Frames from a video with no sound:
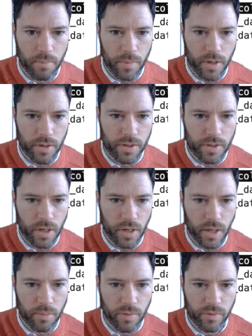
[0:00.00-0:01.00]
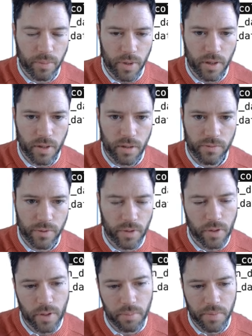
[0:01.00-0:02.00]
Here's the name of the model for the
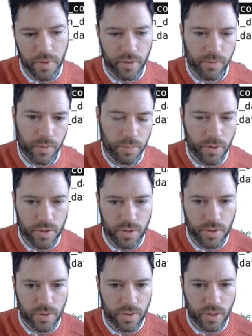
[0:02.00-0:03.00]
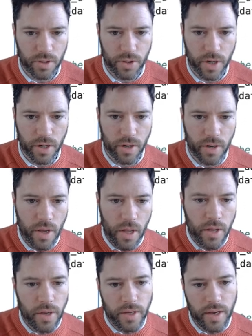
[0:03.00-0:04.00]
hub if we pushed using the trainer.
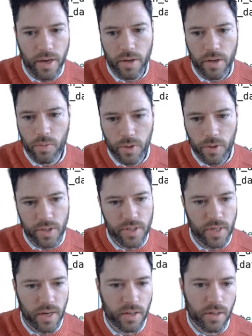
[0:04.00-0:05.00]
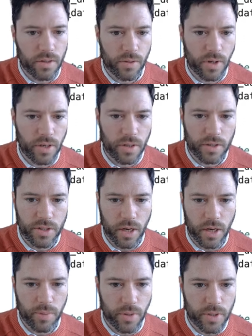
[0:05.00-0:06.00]
Yeah, we're going to set gradient
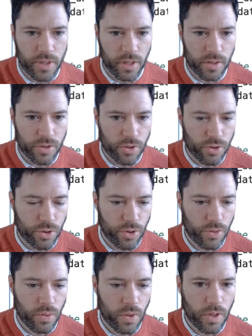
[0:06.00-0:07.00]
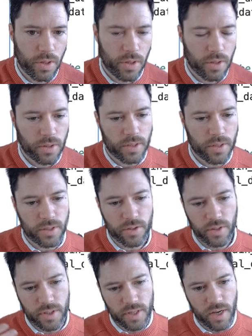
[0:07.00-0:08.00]
checkpointing to true. This is
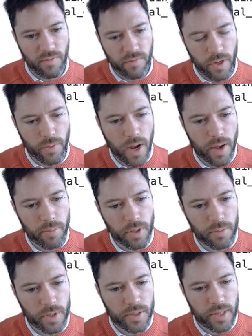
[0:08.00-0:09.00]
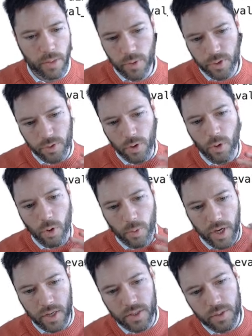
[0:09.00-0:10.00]
going to save VRAM. It means that we throw
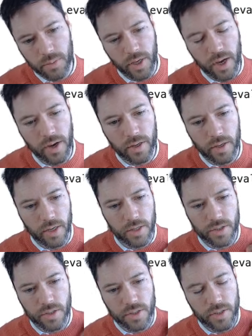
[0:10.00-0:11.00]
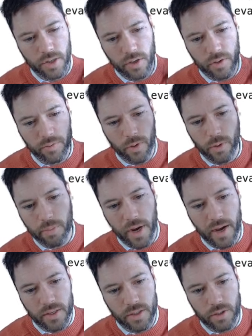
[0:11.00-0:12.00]
away some of the calculations on the forward
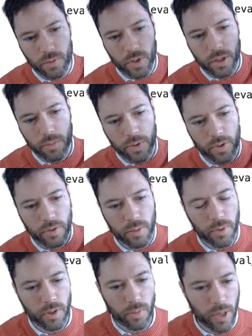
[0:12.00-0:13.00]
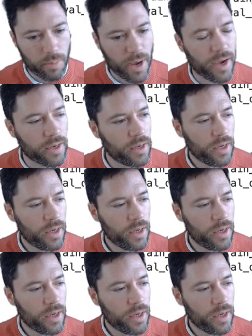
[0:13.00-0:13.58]
pass and recompute them on the way back.